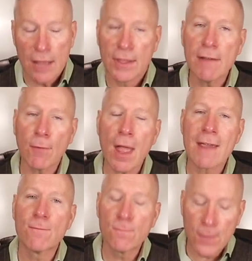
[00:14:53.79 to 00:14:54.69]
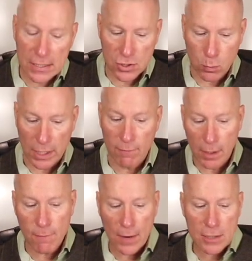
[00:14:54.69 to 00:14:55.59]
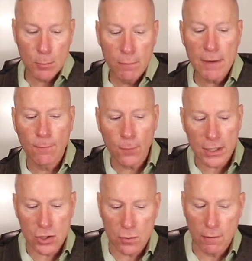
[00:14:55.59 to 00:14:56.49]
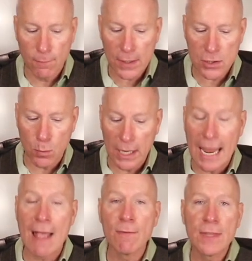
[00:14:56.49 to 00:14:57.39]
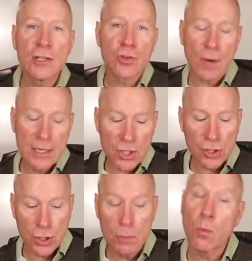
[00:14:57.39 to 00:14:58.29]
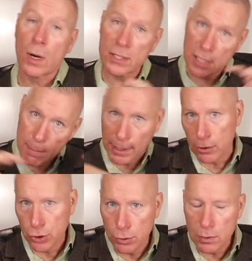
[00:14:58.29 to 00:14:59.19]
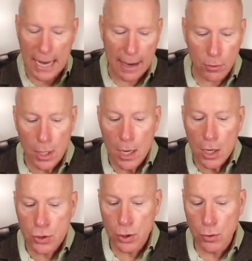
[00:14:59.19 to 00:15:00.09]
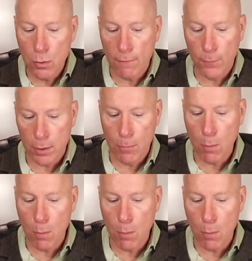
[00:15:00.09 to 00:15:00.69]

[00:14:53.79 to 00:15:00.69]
They fly fixed wing, very fast moving fixed wing, and then transition once they parachute down to foot